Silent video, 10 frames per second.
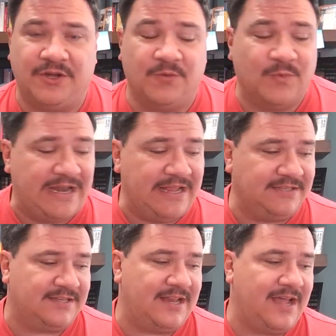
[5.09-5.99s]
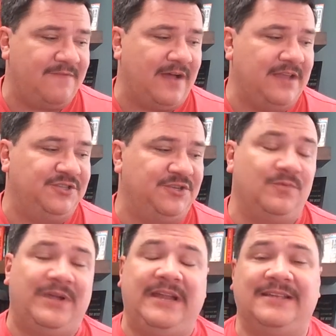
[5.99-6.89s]
Your readings today find you
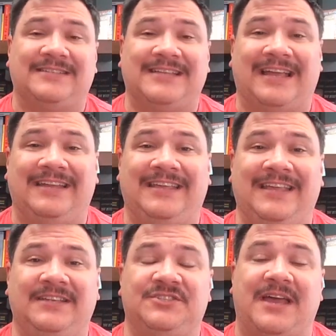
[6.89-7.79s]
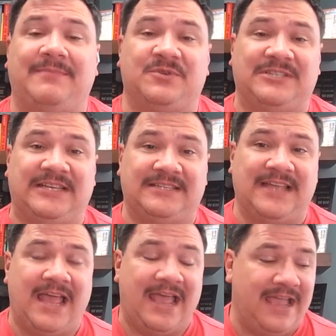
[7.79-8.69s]
reading 2 Kings chapter 6
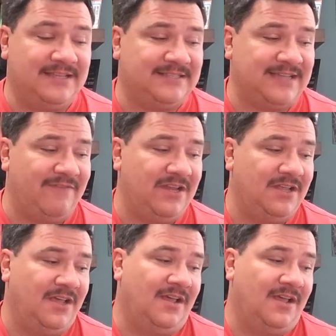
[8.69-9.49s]
and 7,